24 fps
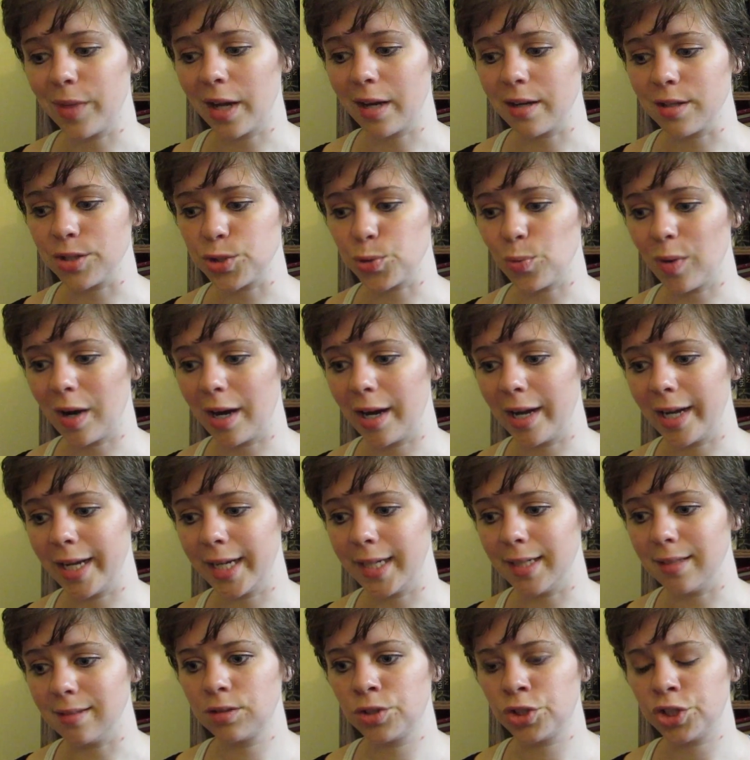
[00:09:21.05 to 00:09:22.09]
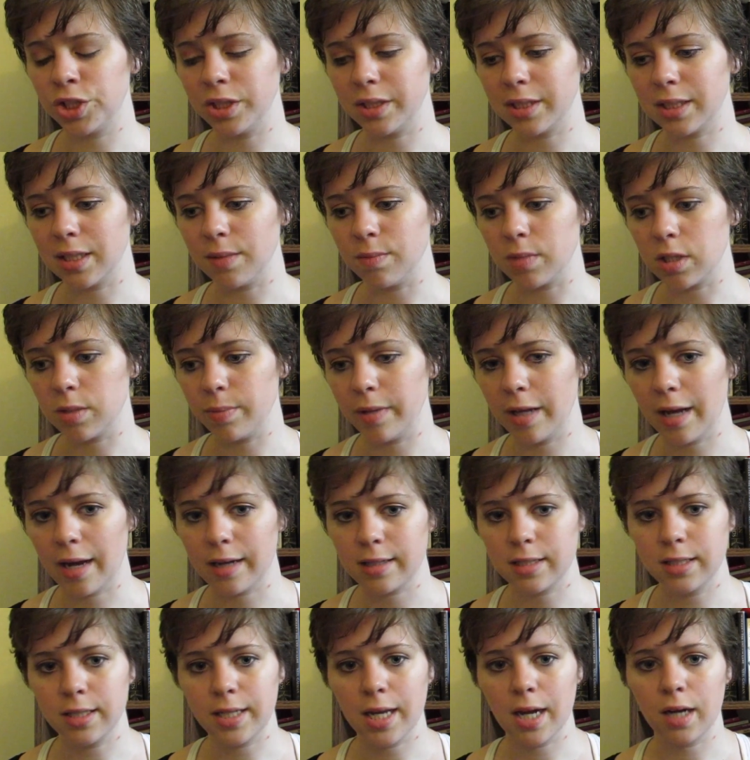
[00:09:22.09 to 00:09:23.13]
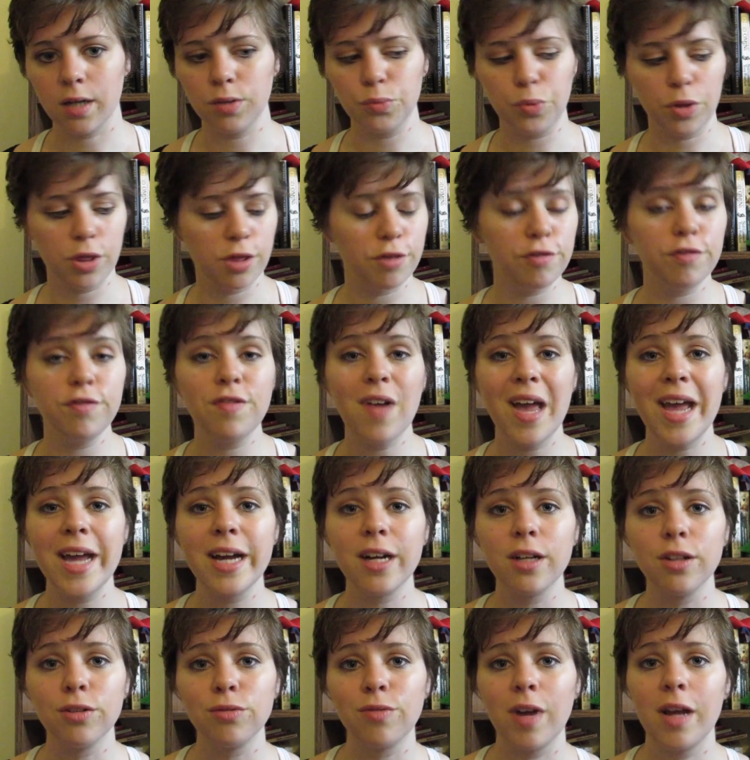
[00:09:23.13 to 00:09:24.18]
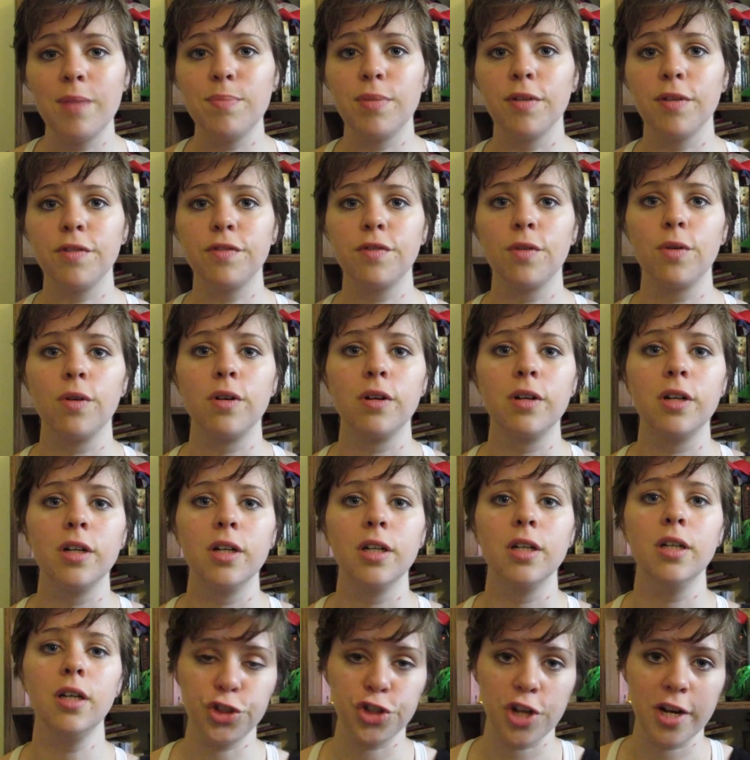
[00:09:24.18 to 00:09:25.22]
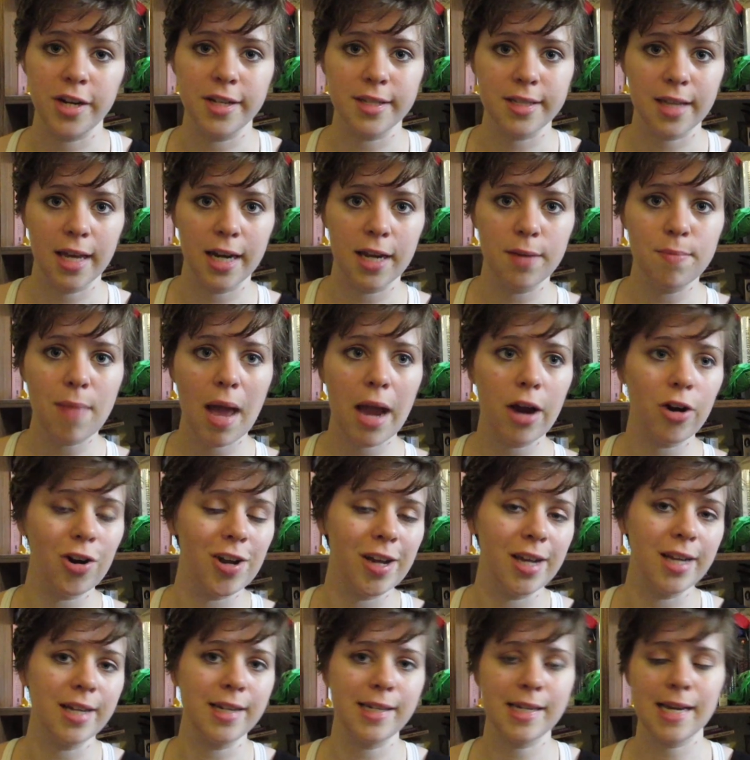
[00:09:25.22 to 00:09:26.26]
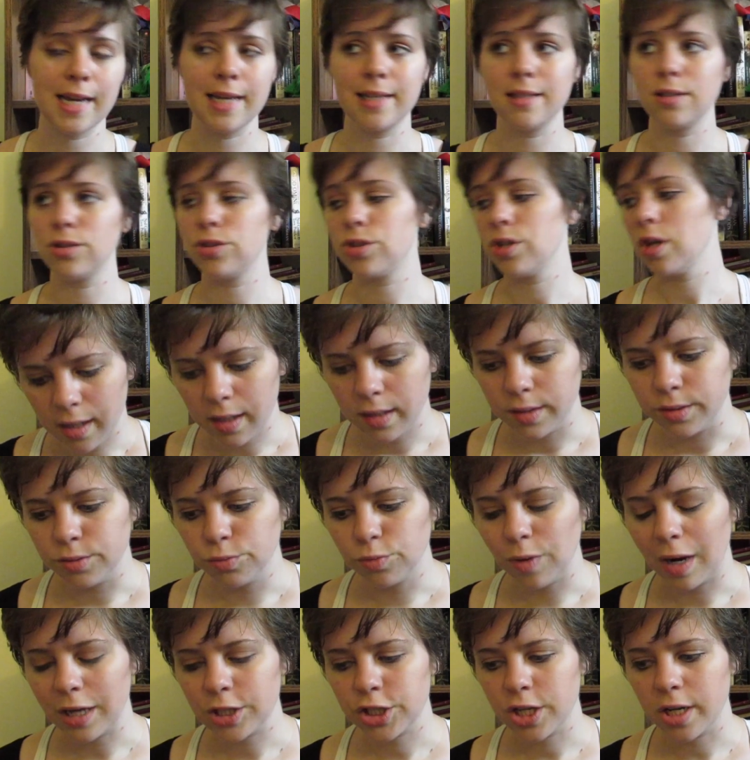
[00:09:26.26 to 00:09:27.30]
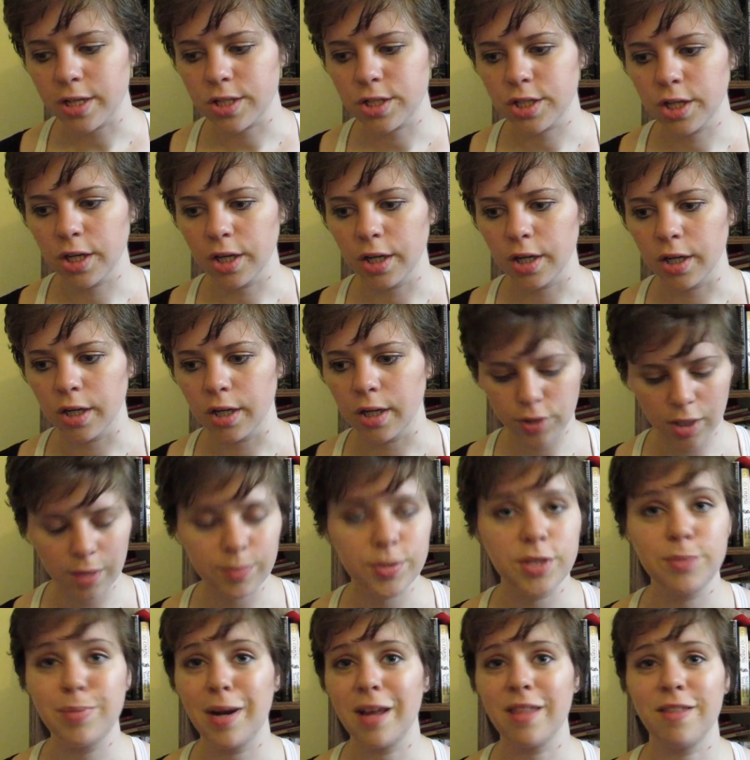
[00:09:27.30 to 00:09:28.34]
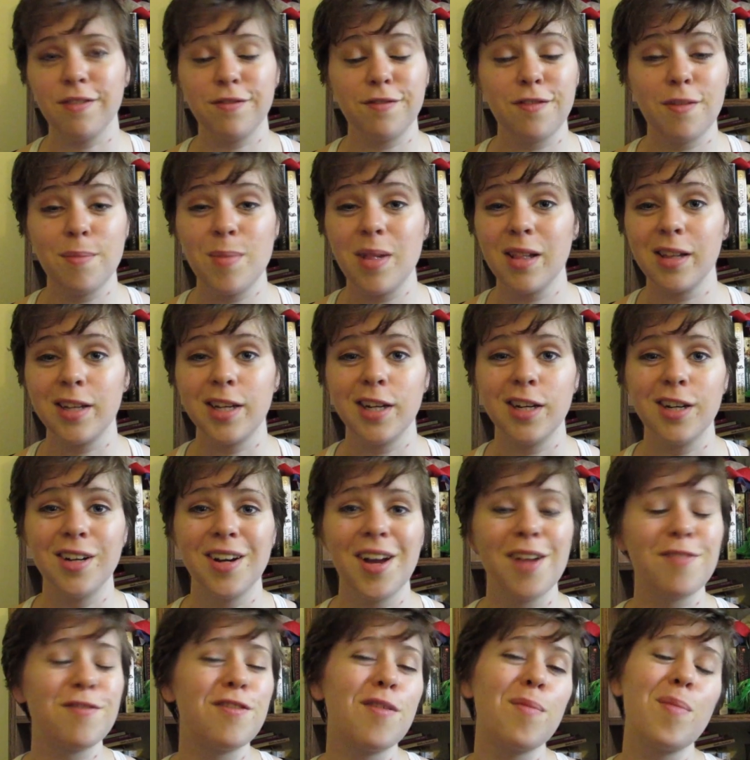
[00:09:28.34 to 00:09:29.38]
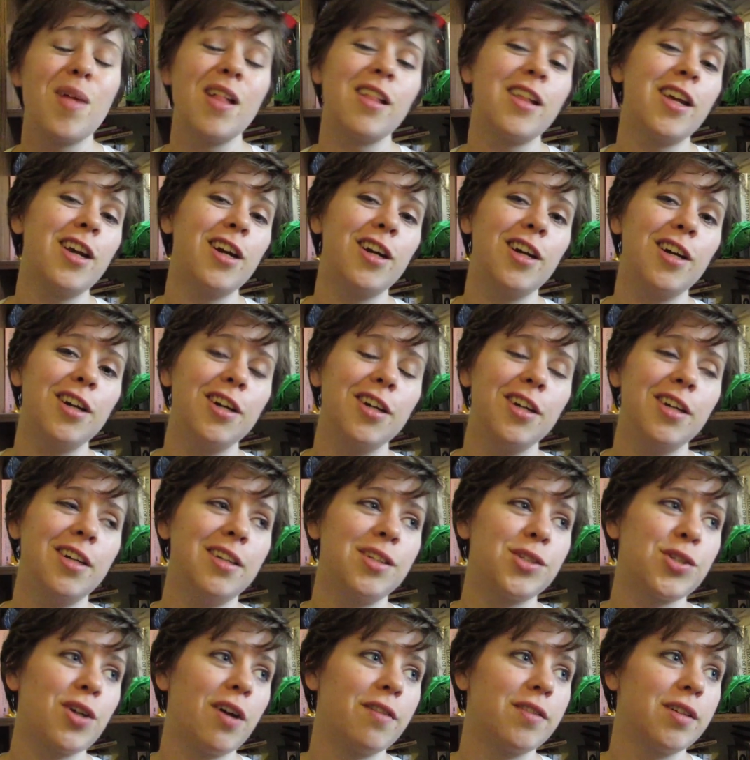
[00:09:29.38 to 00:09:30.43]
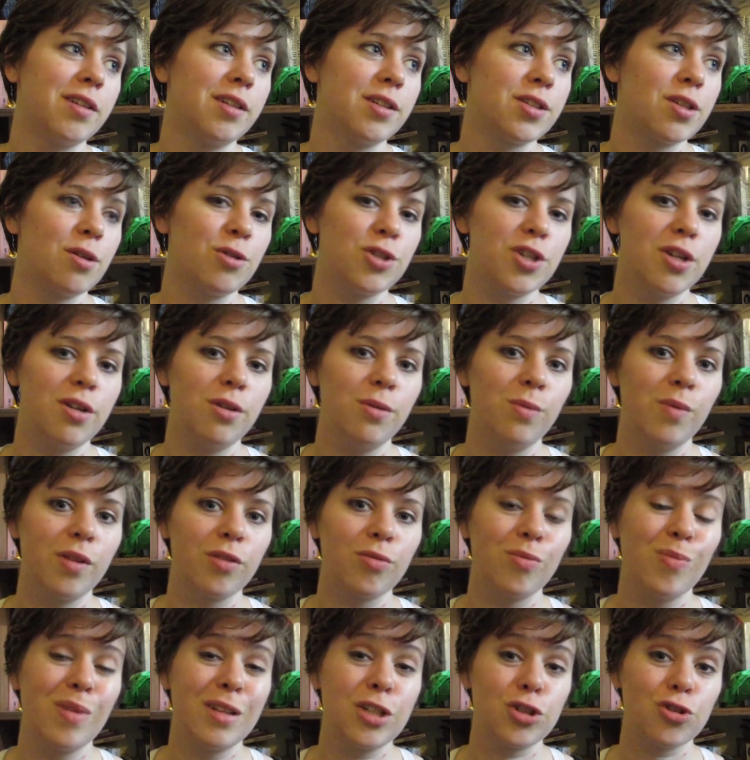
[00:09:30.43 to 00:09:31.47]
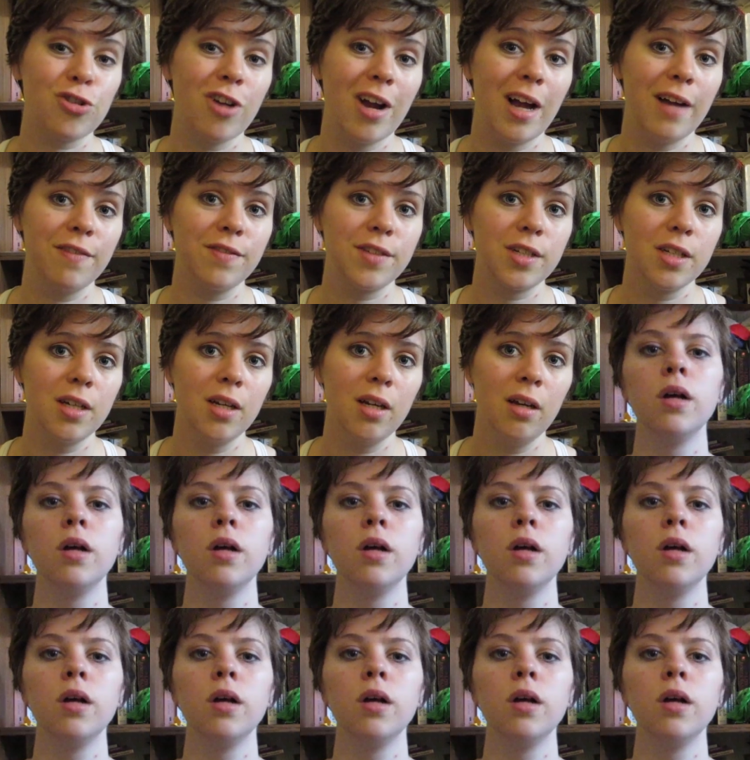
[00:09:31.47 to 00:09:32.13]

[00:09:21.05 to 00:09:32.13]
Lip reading: That is why she seems to be acting out with the veil right before Jane is getting married, and Rochester prompted by the familiar. A familiar is often associated with witchcraft.